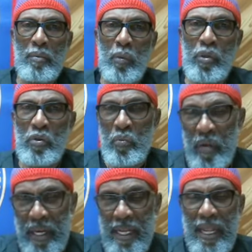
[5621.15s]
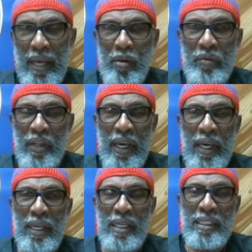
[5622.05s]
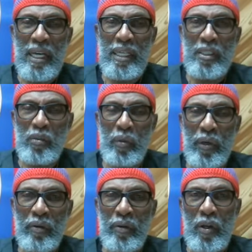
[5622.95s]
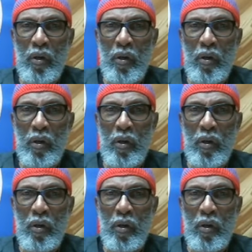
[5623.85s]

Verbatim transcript: But when you read that over there in chapter 12,